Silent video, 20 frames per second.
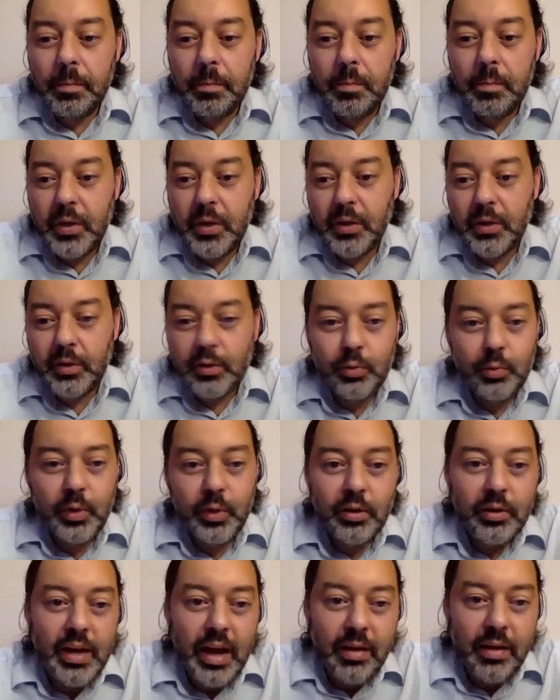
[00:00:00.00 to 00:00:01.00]
because
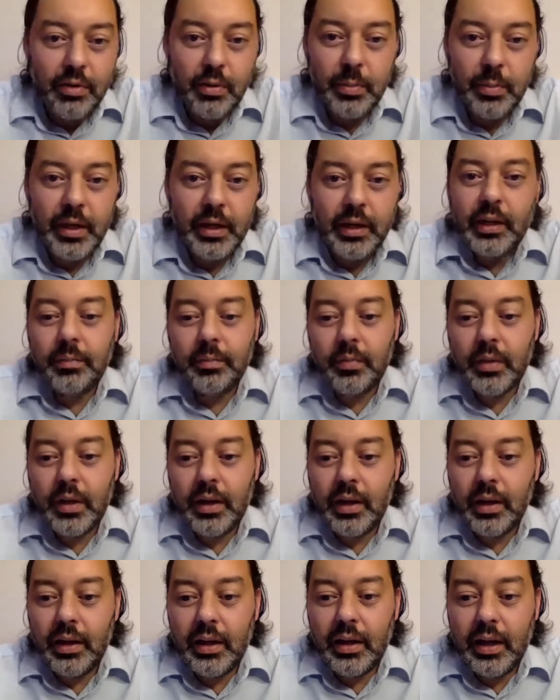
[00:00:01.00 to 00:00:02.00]
we don't have the money.
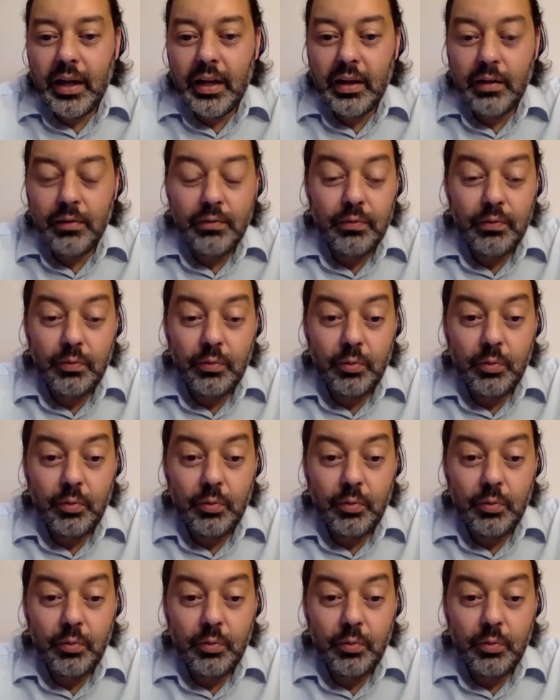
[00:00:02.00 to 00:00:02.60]
And if